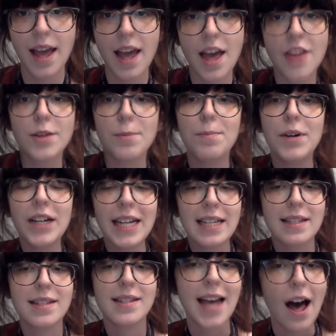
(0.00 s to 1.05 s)
The book
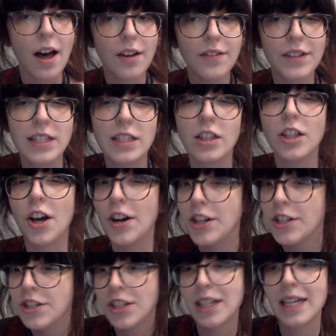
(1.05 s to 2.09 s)
itself is
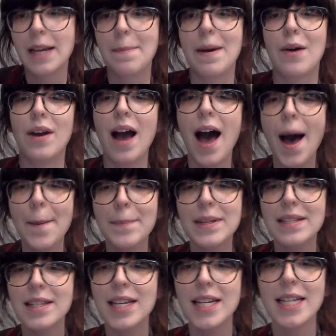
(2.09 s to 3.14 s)
largely about
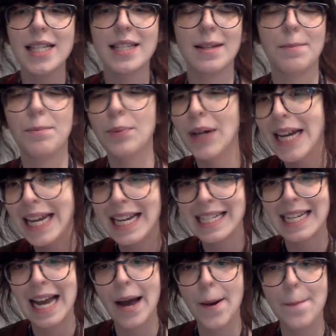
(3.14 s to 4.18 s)
opposites and breaking
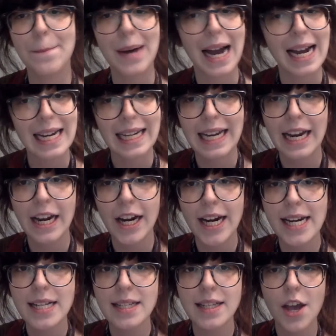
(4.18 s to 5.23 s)
down
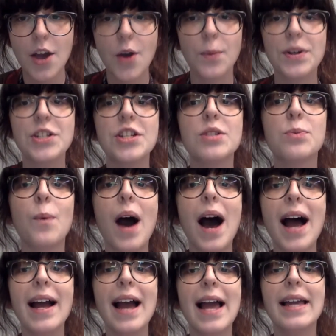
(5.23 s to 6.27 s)
binaries, which is
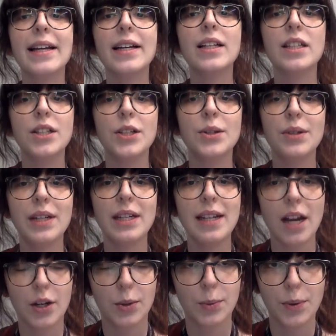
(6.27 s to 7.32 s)
why I included
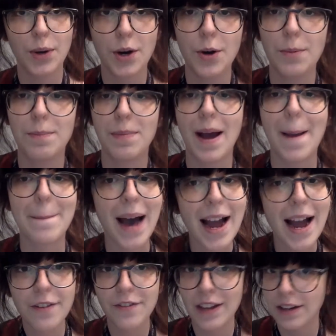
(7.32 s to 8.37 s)
a quote by
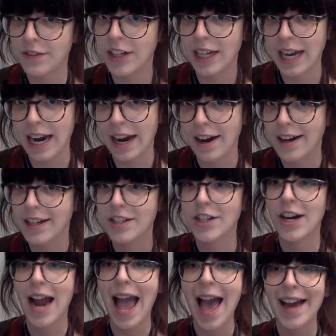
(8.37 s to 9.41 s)
my favorite
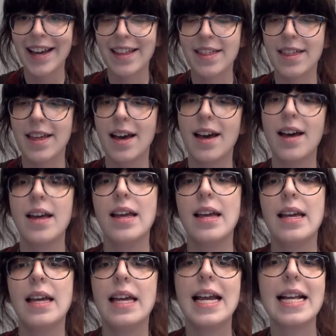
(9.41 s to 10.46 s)
character, Agatha,
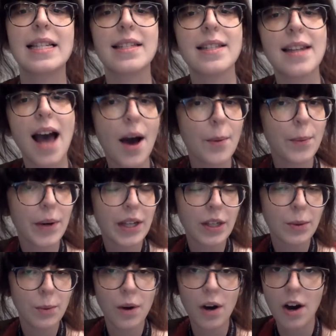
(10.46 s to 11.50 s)
"It's not what
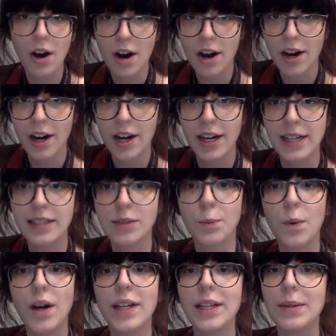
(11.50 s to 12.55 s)
you are, it's
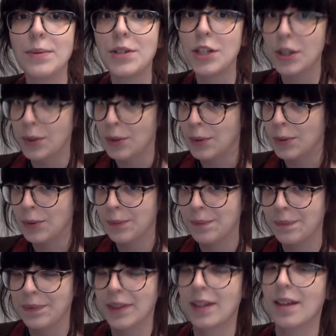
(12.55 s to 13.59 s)
what you do."
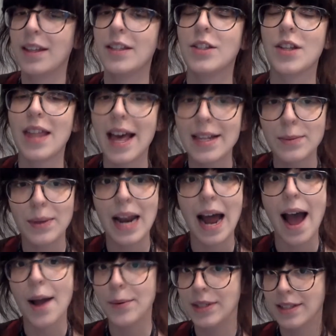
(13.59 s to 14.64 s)
So that's what
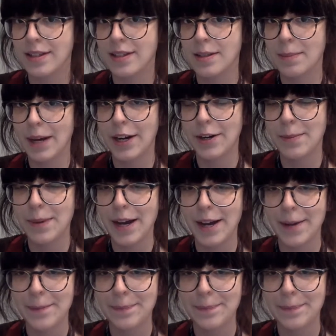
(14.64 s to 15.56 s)
I was inspired by.